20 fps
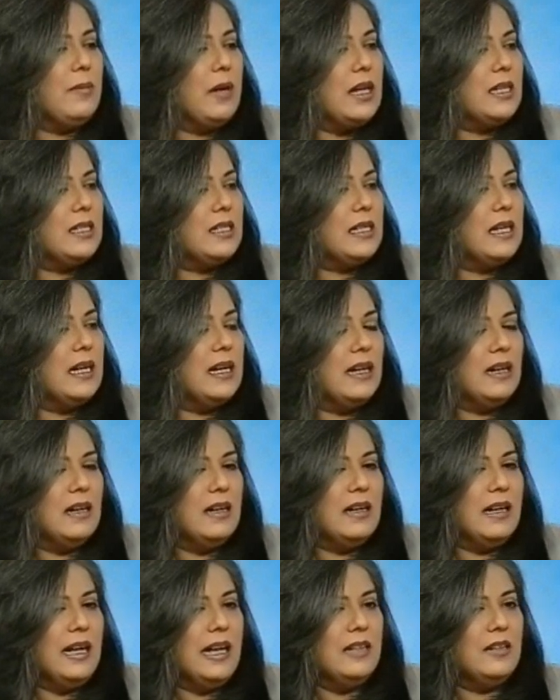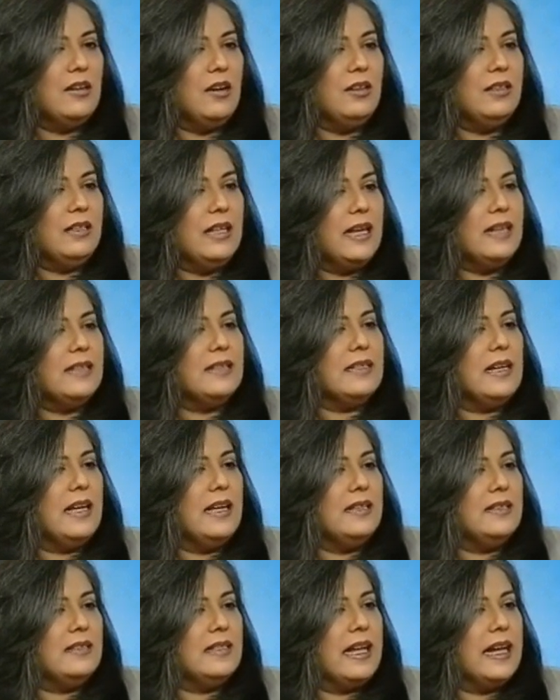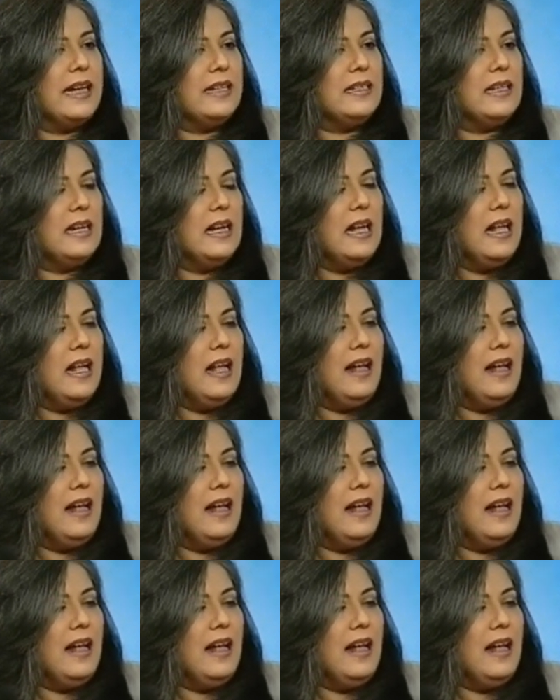part in all this is that,